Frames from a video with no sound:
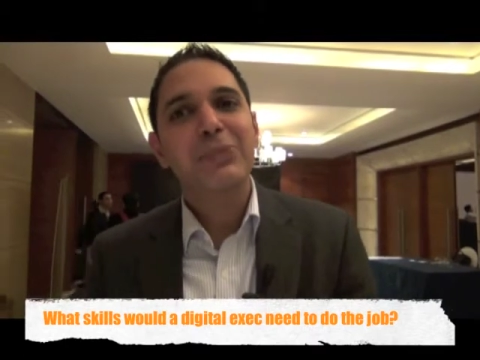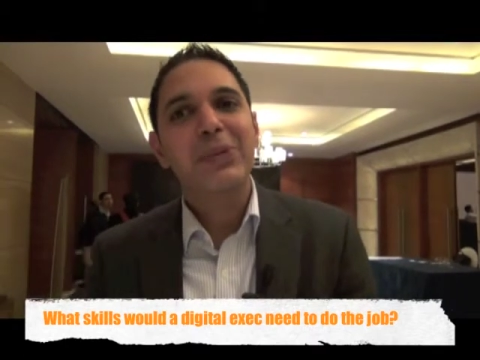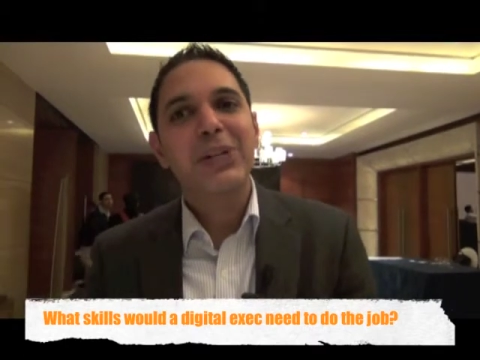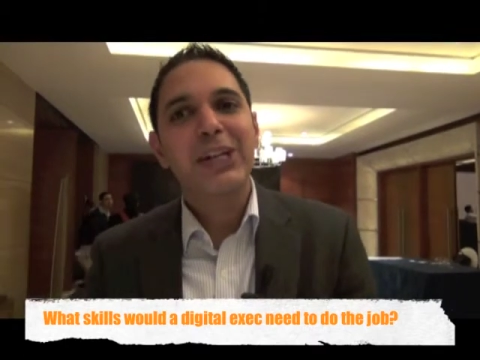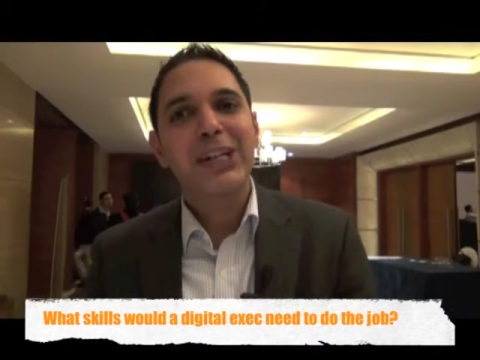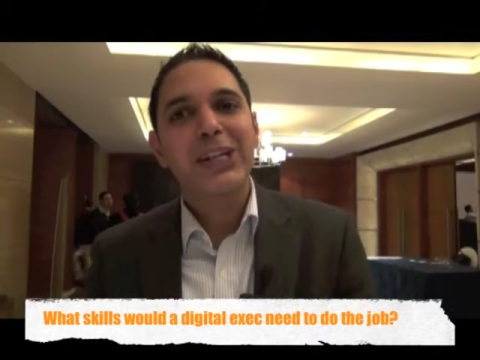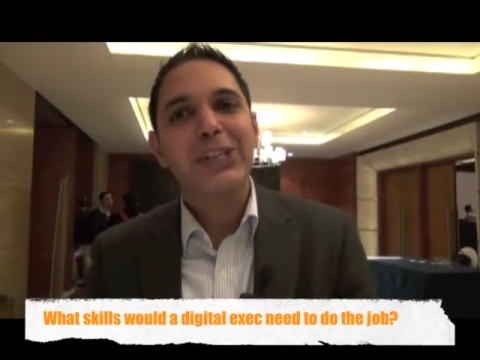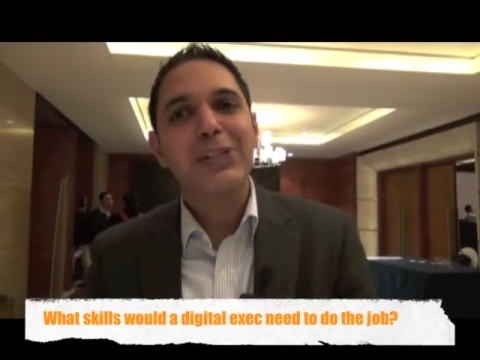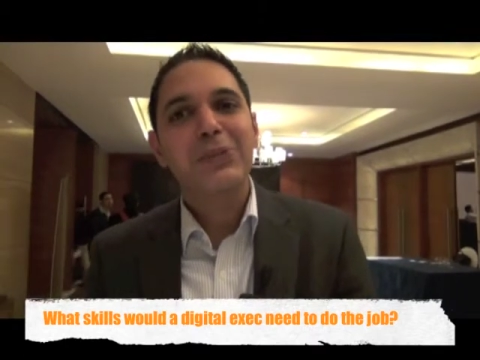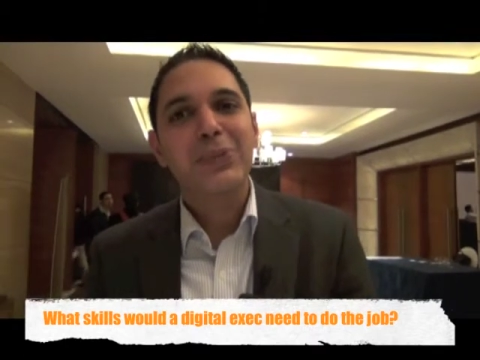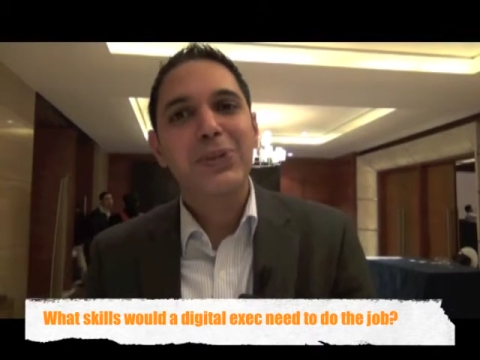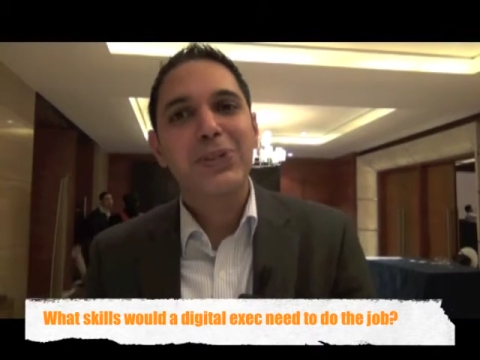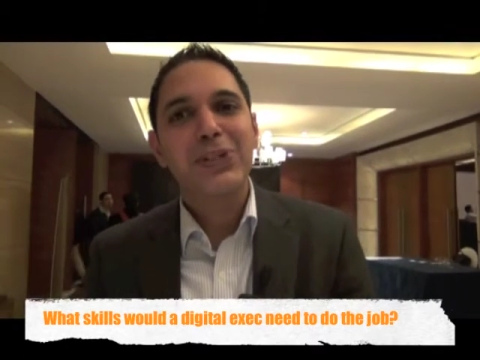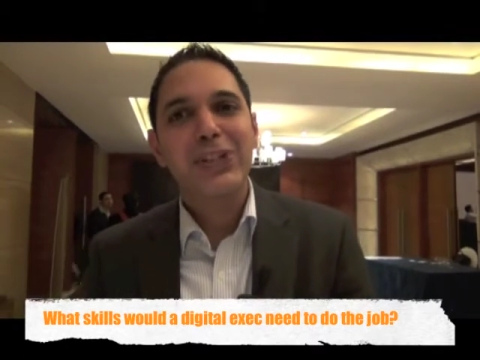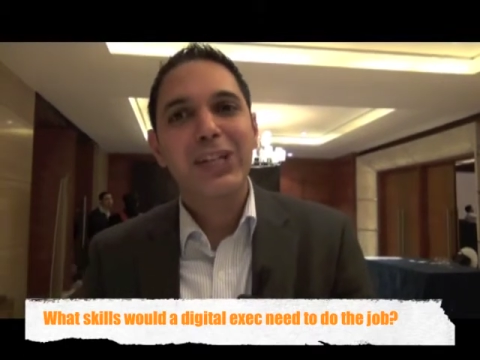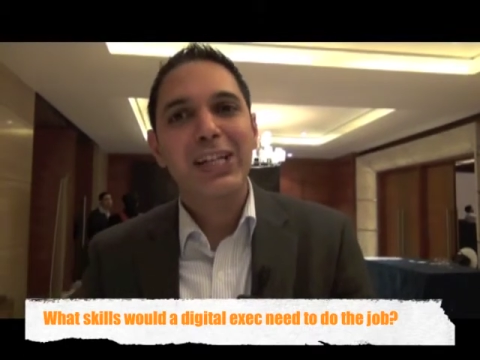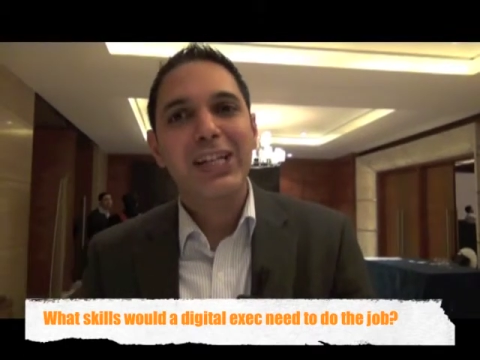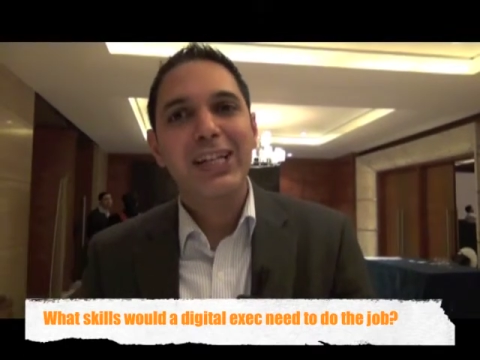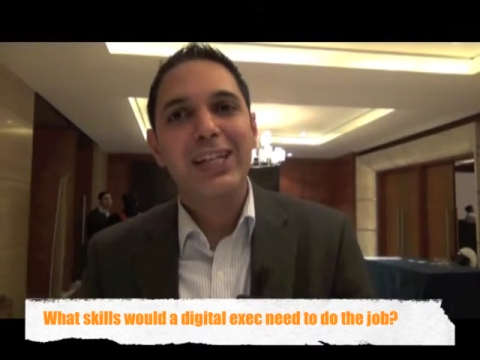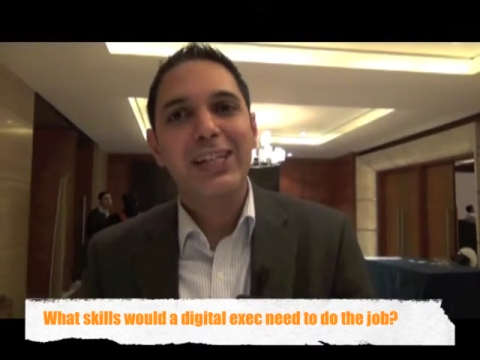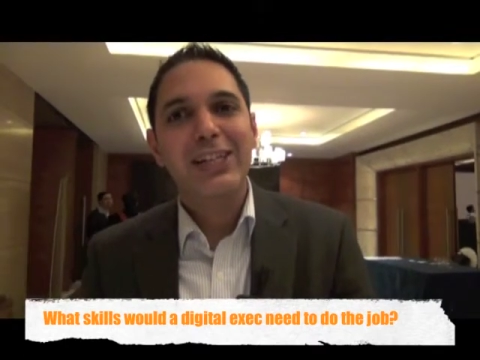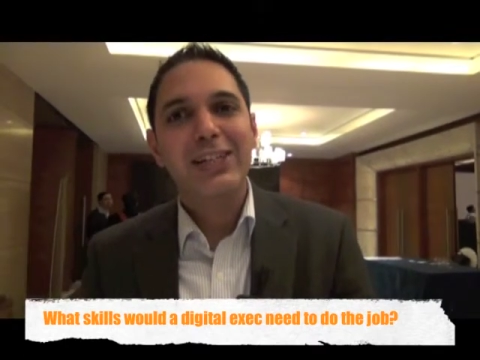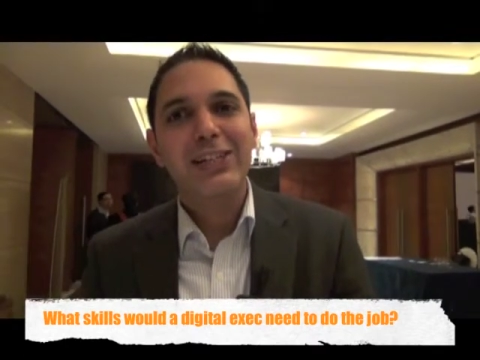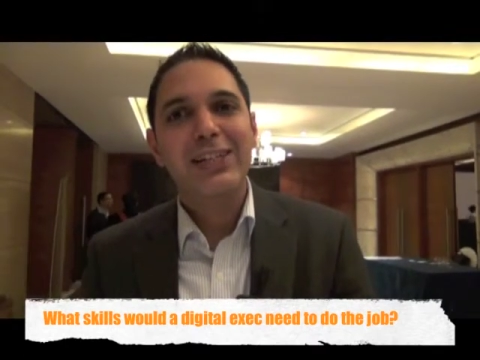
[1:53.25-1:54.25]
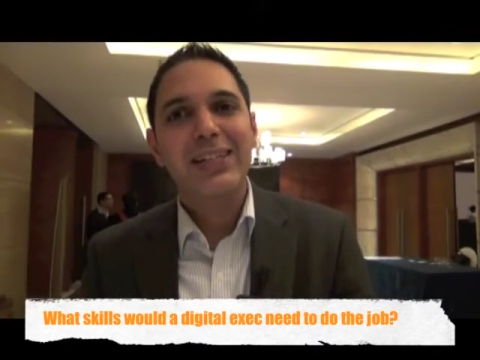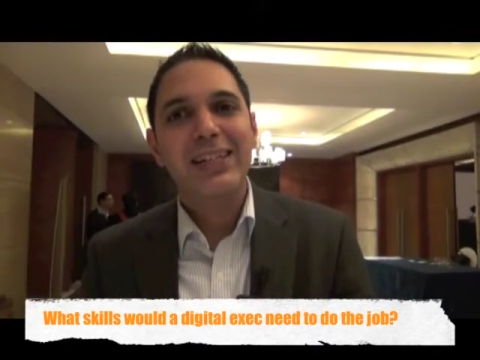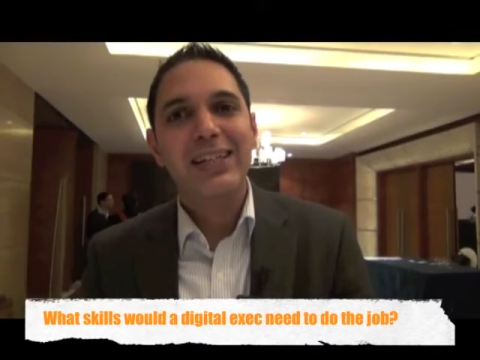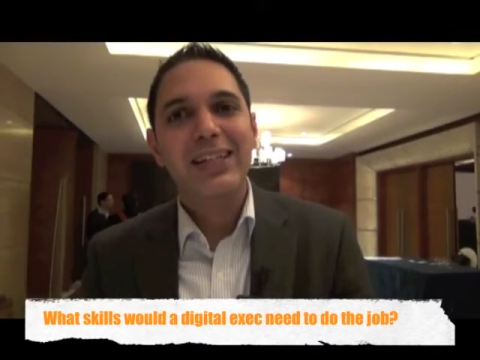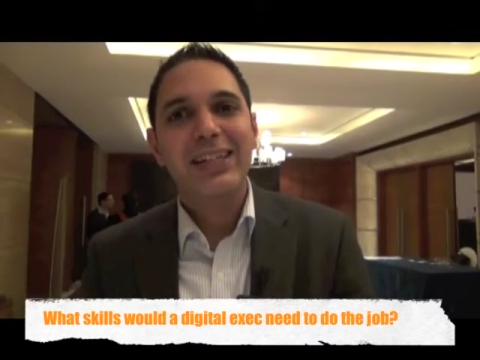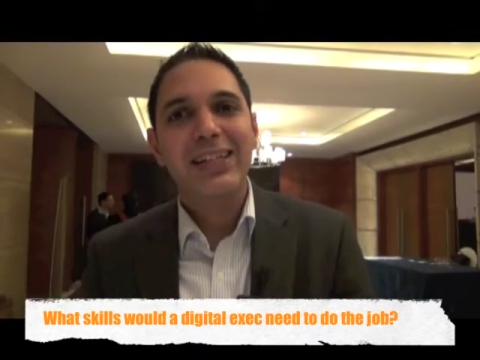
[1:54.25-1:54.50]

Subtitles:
media is specialized,